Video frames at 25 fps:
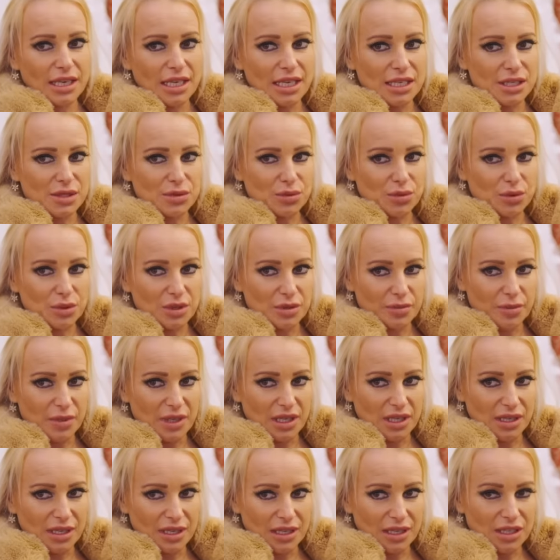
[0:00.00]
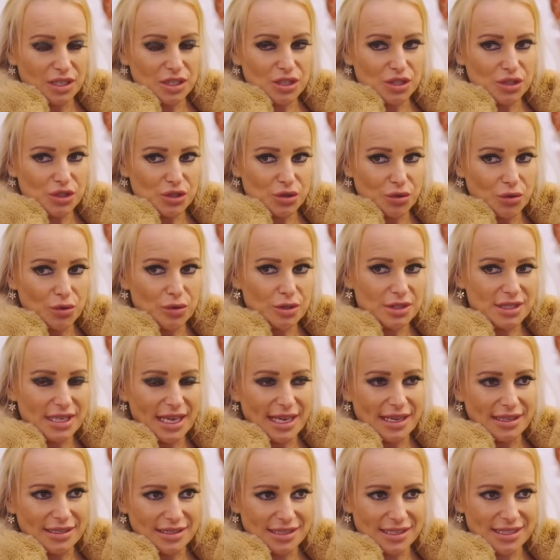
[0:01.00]
it would be short
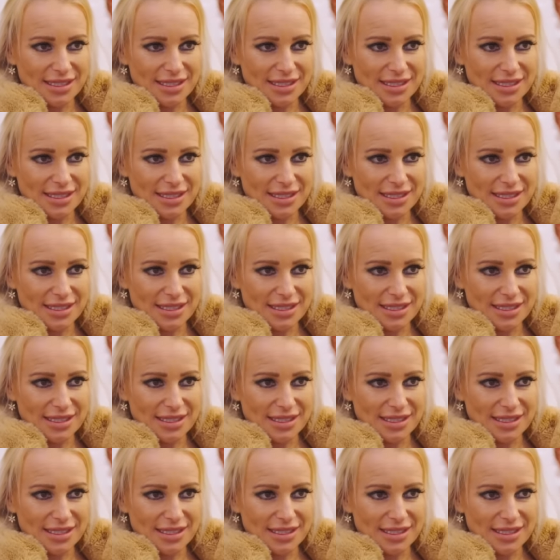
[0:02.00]
and